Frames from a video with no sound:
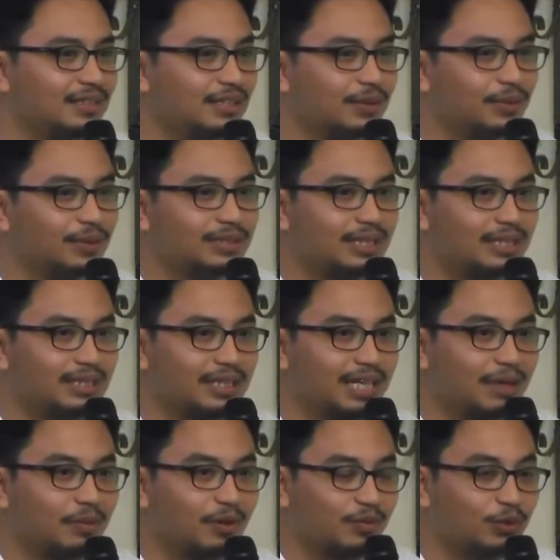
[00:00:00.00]
It was at the
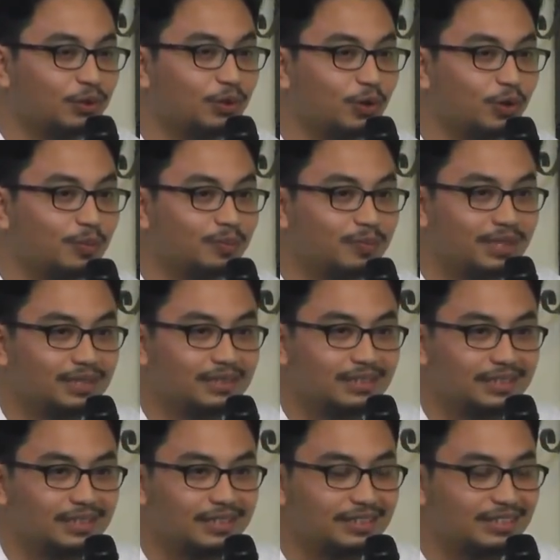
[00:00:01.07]
Cape of Good Hope, yes,
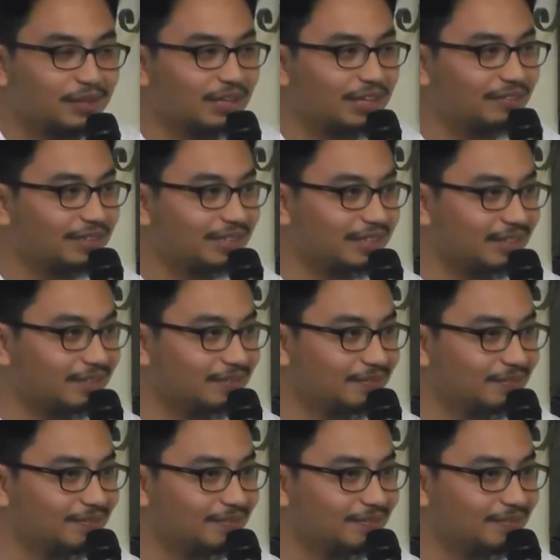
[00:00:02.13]
in South Africa.